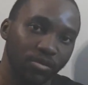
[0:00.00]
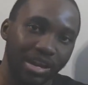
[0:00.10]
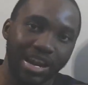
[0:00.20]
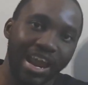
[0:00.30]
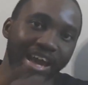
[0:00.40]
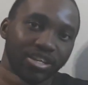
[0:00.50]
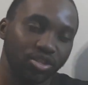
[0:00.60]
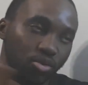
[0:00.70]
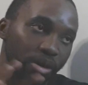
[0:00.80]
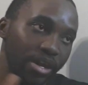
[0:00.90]
lines
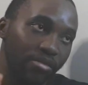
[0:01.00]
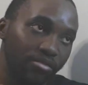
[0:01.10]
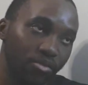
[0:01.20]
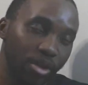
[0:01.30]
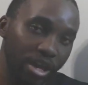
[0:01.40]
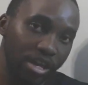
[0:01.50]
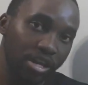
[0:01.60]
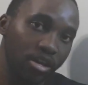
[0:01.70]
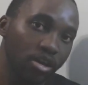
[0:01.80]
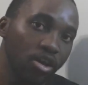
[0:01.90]
going everywhere in
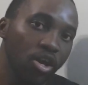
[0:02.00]
a